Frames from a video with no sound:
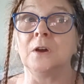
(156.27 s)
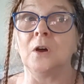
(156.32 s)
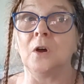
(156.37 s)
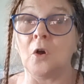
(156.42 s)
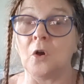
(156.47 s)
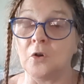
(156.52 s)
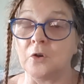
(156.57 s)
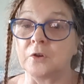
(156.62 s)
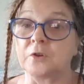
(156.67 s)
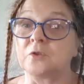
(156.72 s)

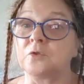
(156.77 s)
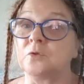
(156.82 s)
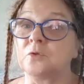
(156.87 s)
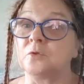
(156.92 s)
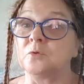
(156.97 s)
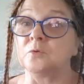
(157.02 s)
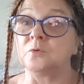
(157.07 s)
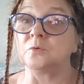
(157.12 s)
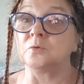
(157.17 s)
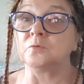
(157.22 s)

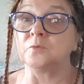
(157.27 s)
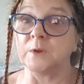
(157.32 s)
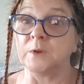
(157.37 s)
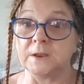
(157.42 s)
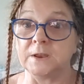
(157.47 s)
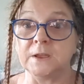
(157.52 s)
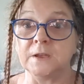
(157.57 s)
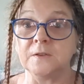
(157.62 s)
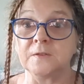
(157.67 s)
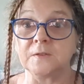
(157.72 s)
oracle
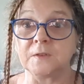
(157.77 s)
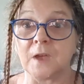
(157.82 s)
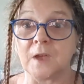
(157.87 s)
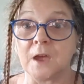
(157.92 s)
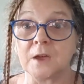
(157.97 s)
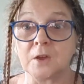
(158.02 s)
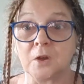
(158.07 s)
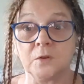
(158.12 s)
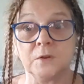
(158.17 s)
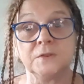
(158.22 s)
readings
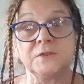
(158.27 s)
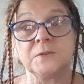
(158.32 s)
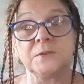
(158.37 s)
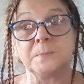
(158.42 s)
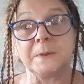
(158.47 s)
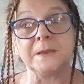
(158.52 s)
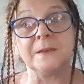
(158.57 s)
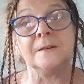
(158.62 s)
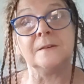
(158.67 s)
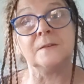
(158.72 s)
are going to
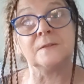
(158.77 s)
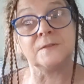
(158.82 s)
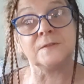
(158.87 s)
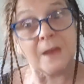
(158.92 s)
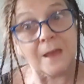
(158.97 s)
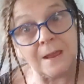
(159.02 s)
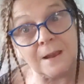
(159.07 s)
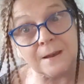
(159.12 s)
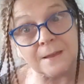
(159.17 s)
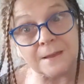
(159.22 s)
be
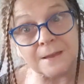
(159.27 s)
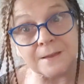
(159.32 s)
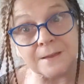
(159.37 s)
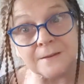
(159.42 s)
daily.